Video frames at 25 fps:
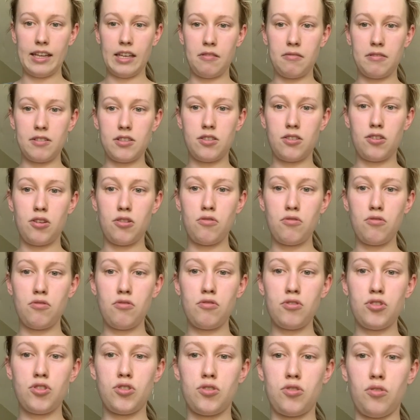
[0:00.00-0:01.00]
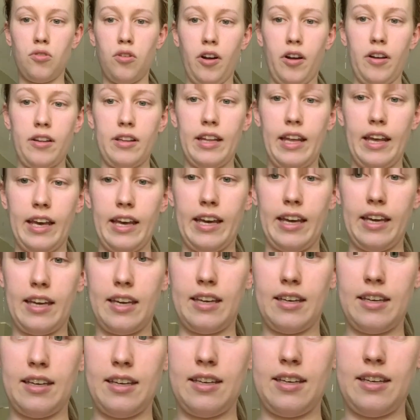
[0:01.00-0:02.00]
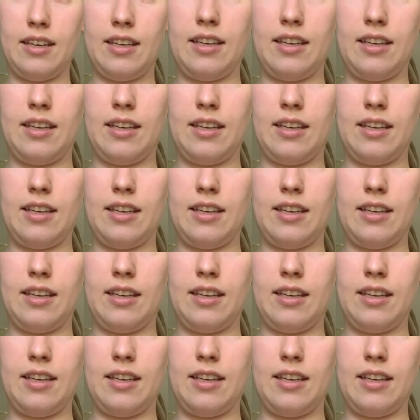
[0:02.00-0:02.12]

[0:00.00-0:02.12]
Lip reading: it was too short, like